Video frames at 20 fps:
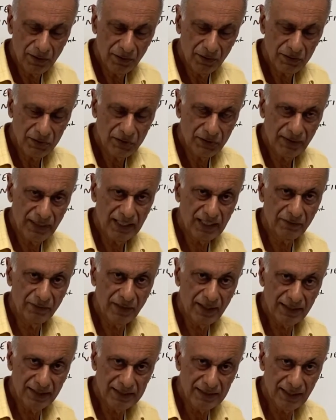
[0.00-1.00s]
straightaway
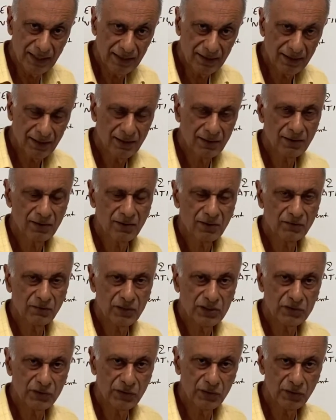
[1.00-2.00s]
reject,
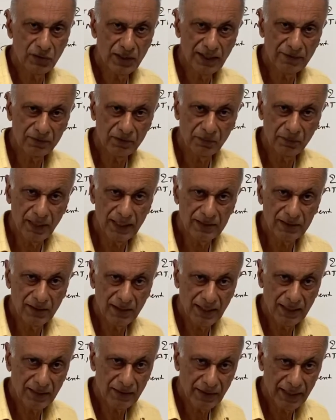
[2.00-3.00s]
which we don't have to measure
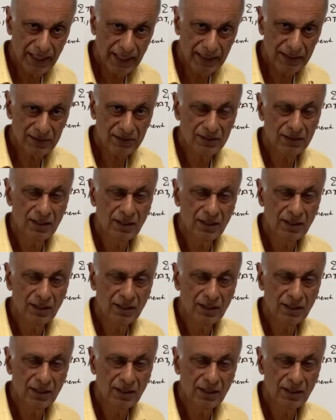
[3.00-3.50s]
like cracks